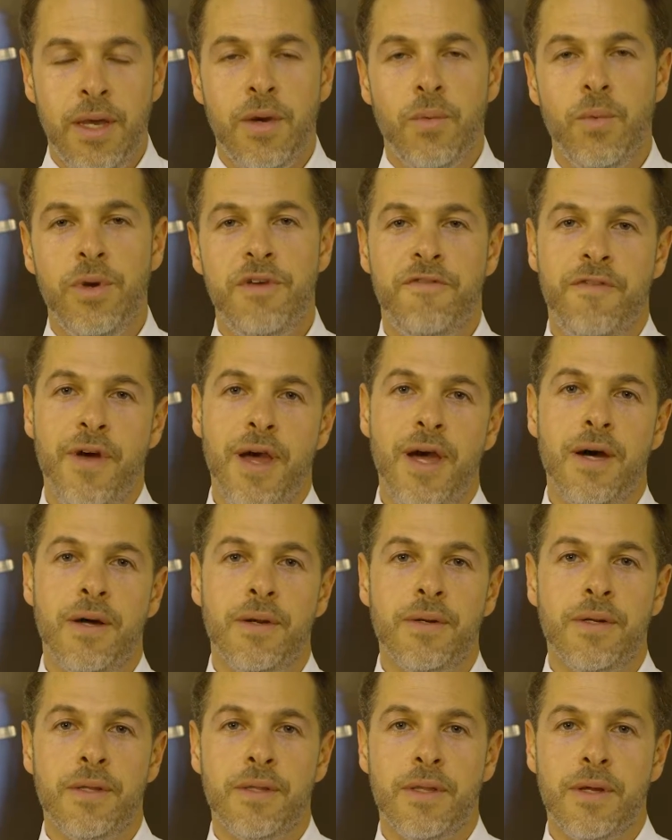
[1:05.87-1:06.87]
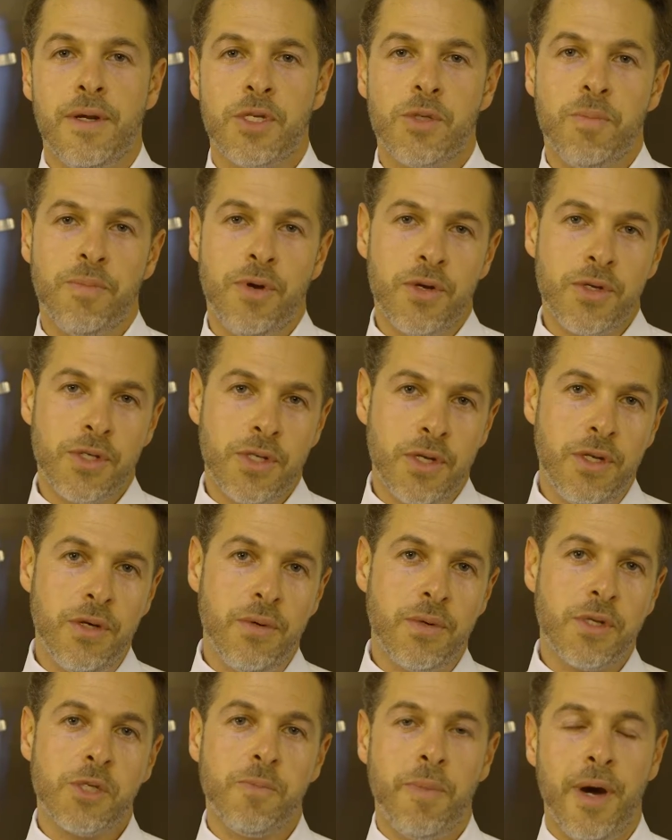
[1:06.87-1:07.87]
We found that as opposed to
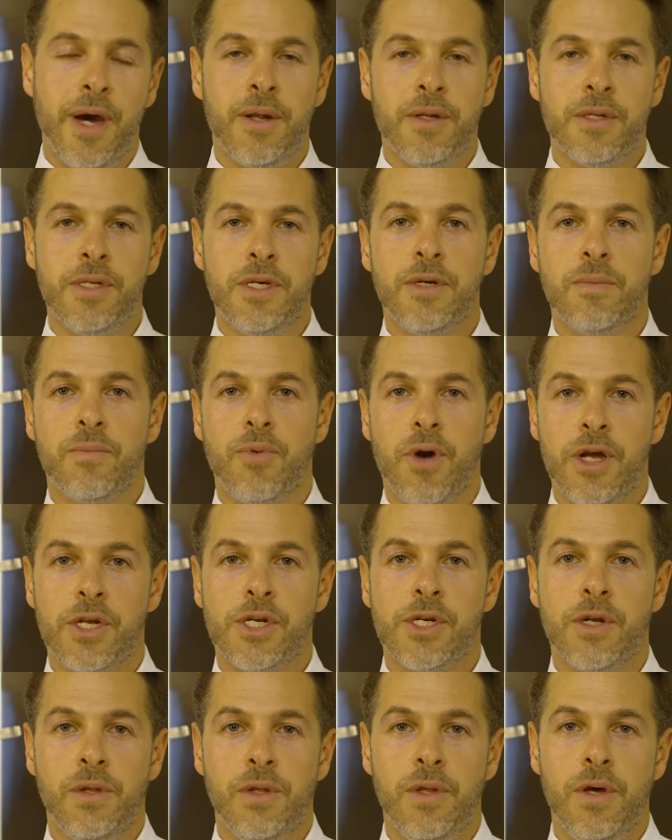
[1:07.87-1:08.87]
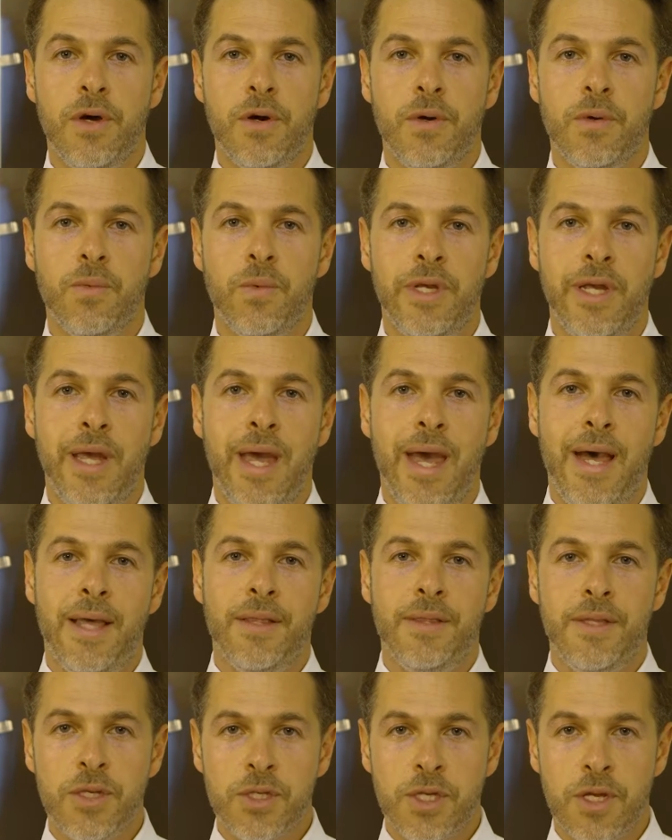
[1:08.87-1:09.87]
doing spinal decompression alone, when you
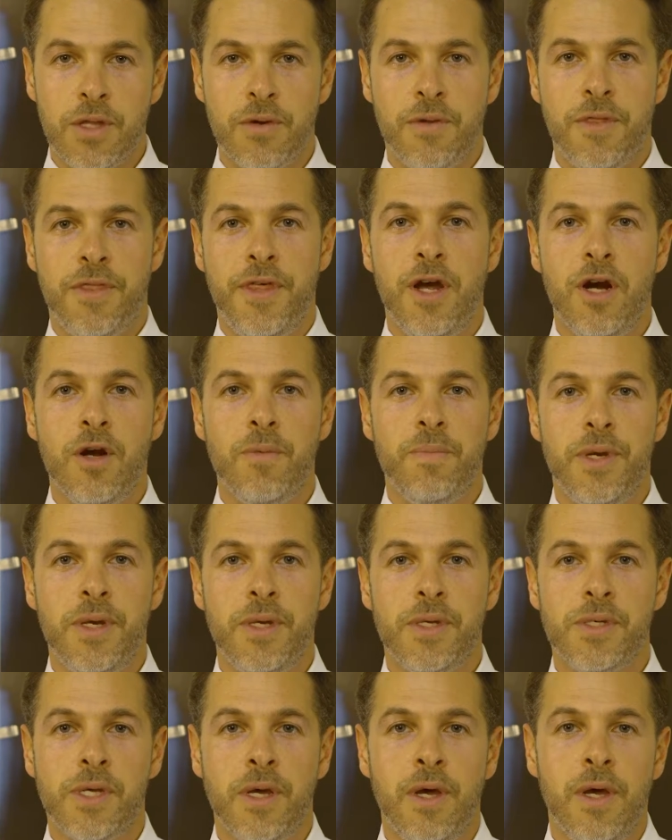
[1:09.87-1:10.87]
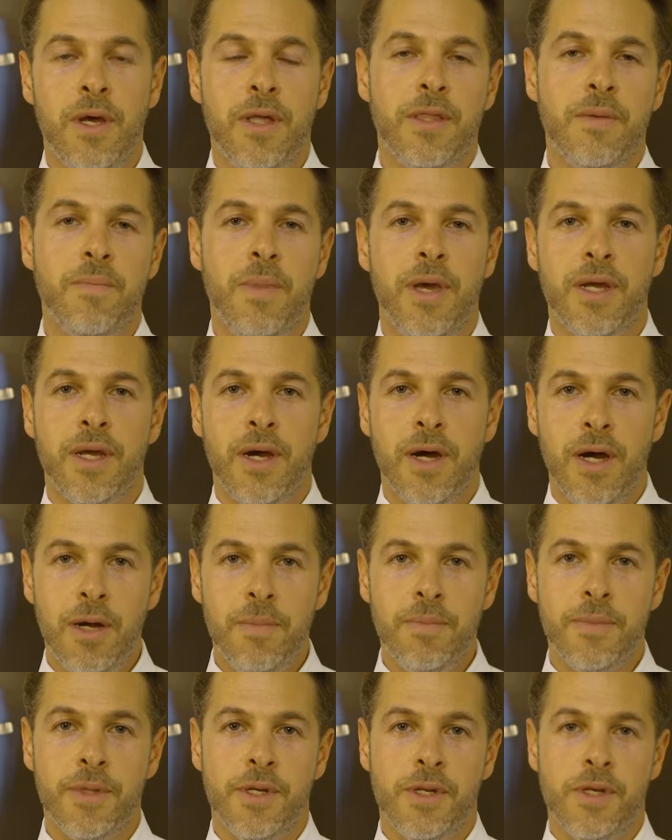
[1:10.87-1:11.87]
add these other therapies that make
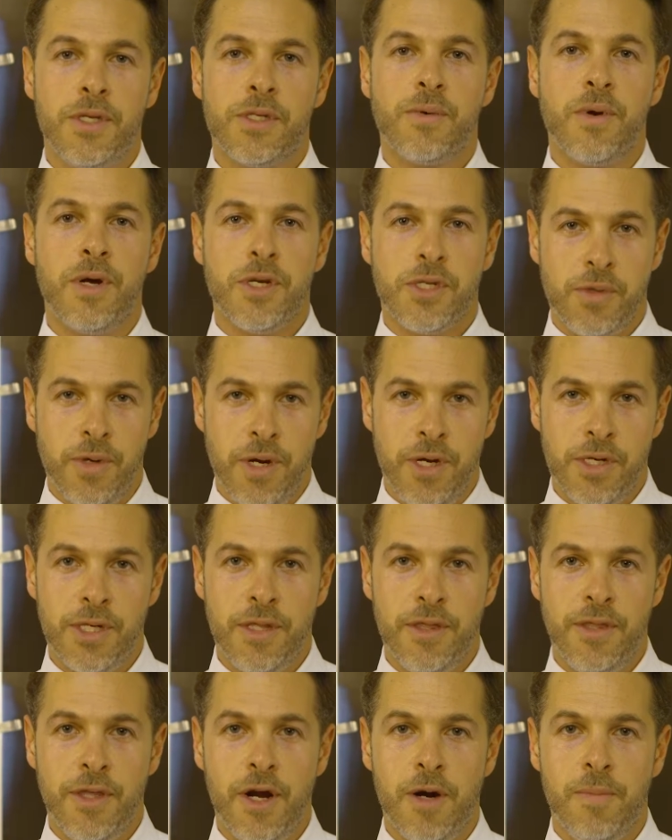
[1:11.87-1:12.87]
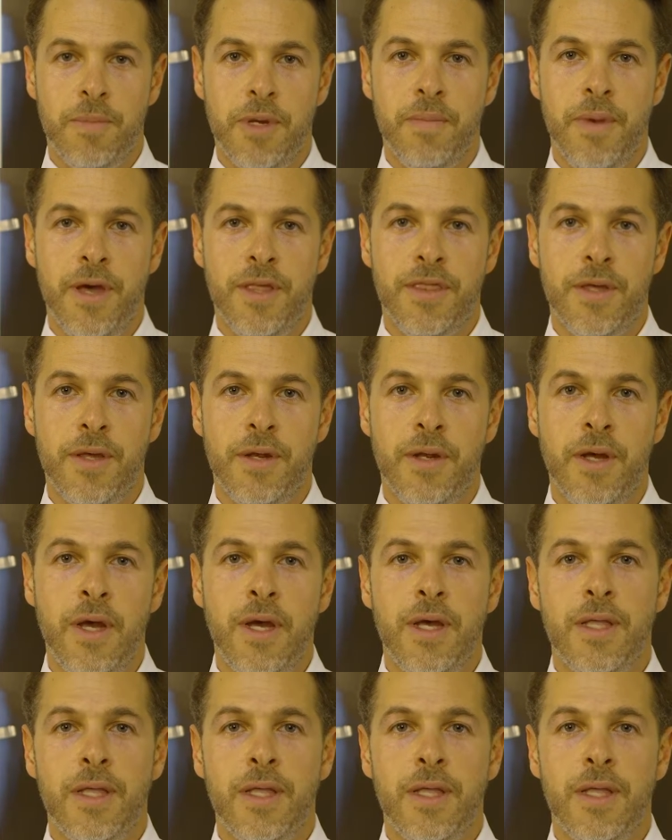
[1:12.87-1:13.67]
up the disc restoration therapy method,